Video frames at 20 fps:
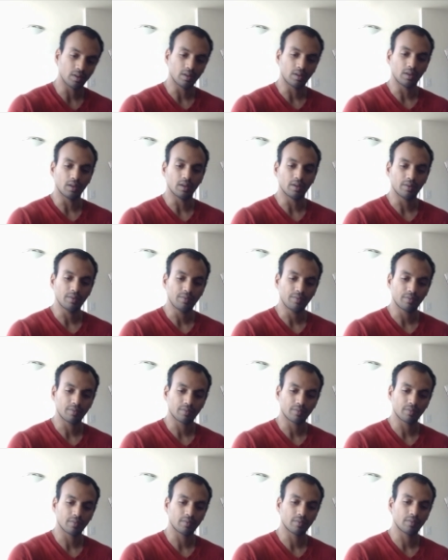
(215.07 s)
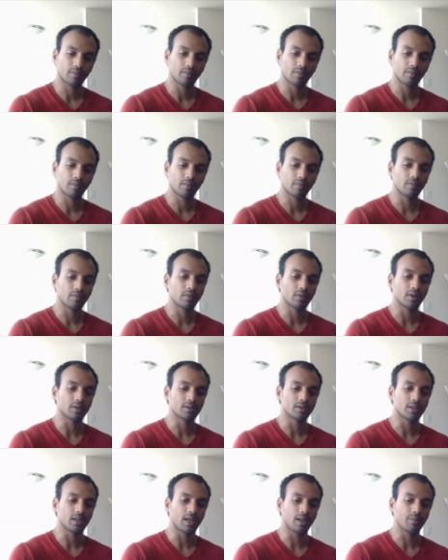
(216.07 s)
give the
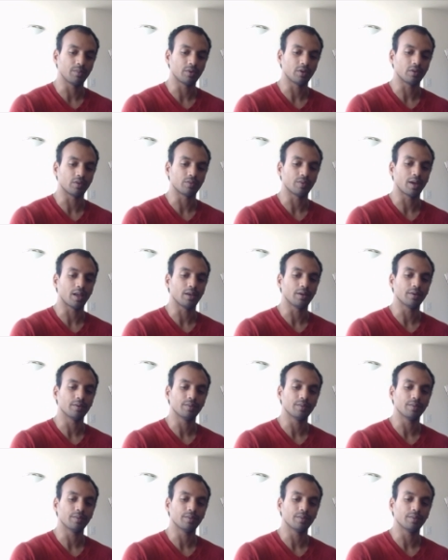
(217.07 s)
same truth value.